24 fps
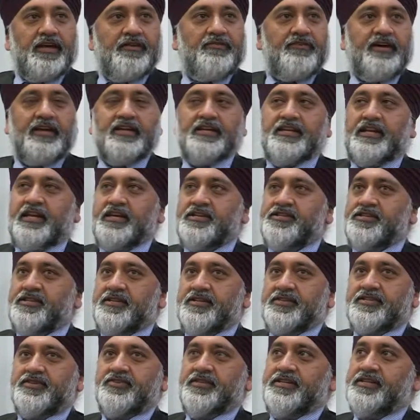and validation
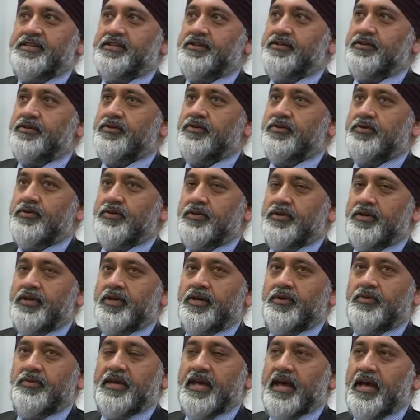is critical.
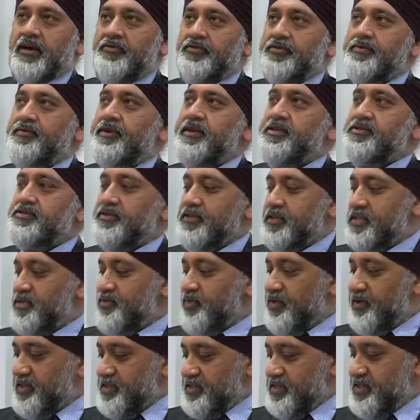We have to make sure these
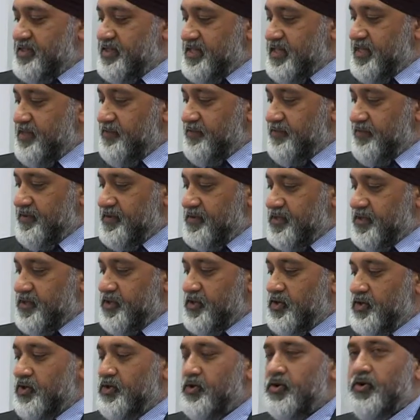products are safe and
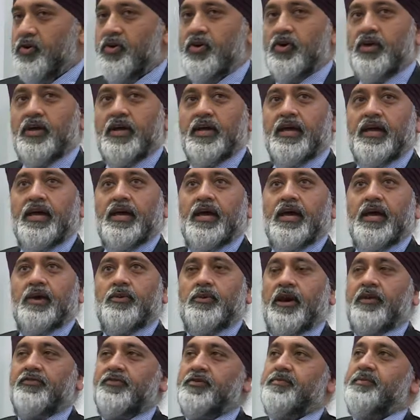secure.
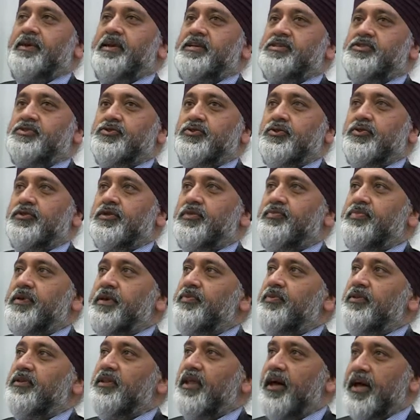We have to make sure that
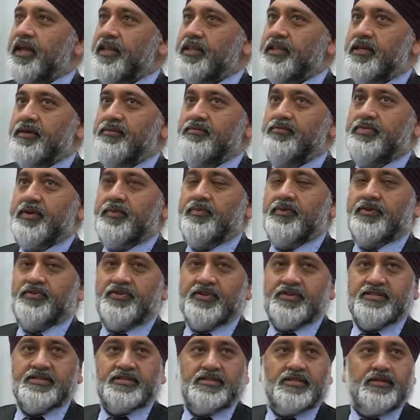people like them, people
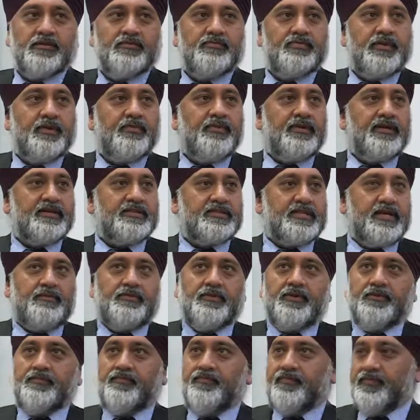trust them, people accept
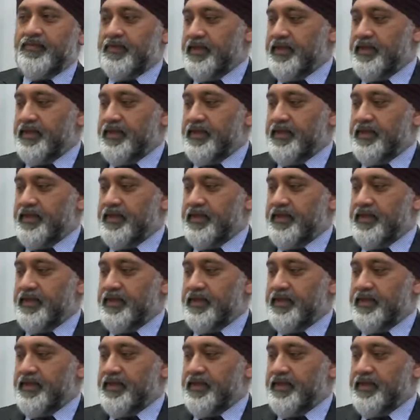them.